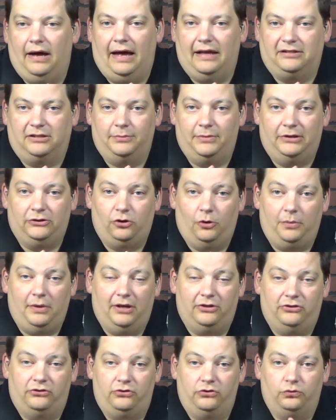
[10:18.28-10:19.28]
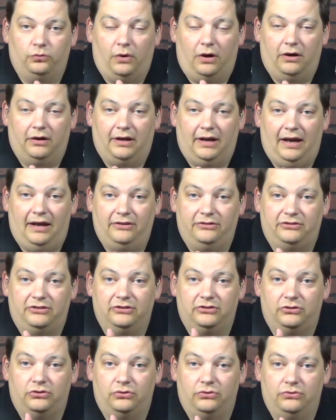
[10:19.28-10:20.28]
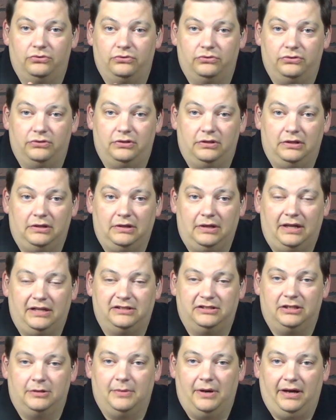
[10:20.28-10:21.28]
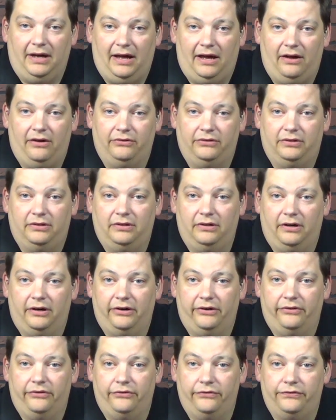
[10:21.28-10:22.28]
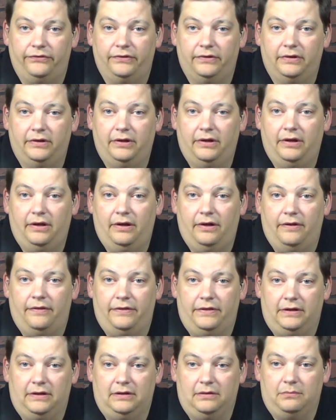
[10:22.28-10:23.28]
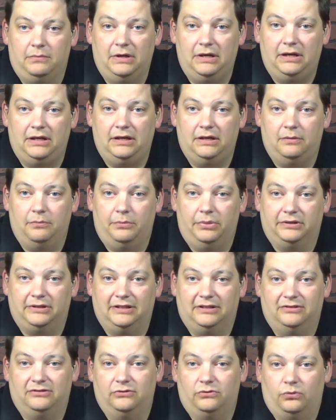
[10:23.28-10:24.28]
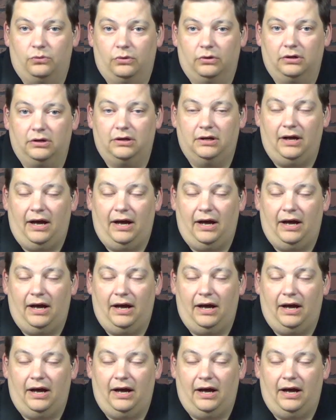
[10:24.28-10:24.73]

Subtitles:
Somebody told me I should use Wirecast, just use the HDMI out of the Mini, but that doesn't work.